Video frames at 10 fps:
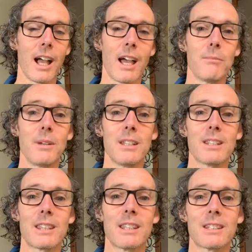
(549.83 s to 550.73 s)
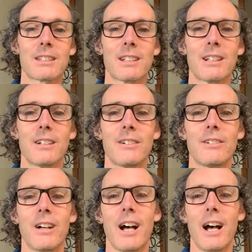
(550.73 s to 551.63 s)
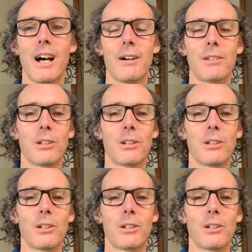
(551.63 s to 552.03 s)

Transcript: And many things that are,